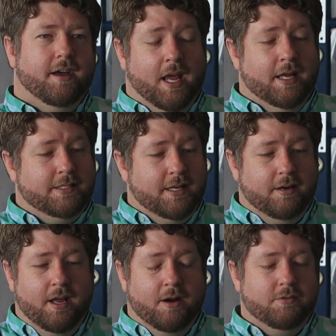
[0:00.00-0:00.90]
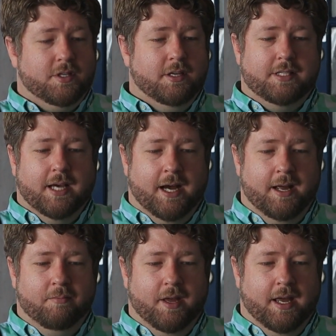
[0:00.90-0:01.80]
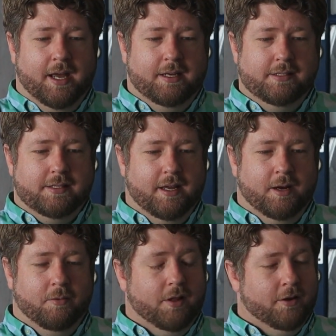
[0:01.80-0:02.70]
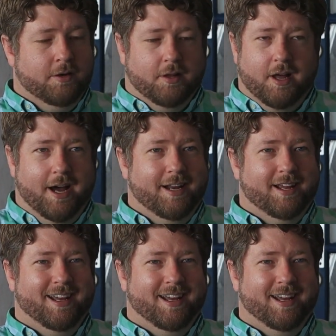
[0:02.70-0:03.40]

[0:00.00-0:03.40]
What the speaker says: And so, it was a good time, and, we learned a lot